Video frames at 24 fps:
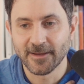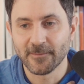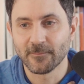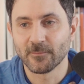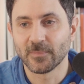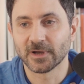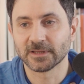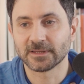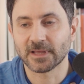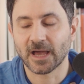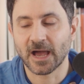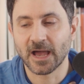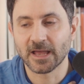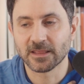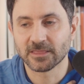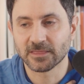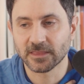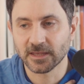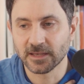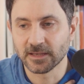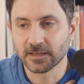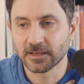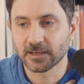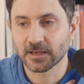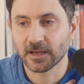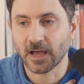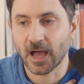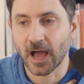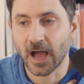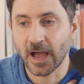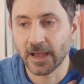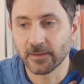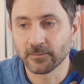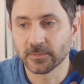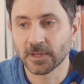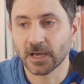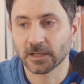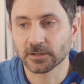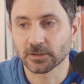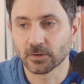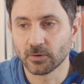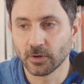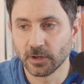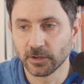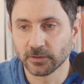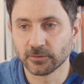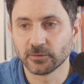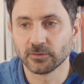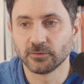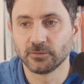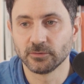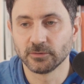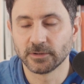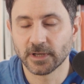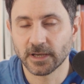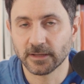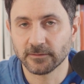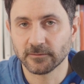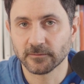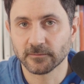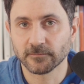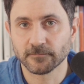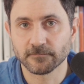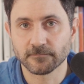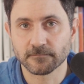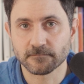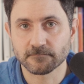But I think I'm not going to do that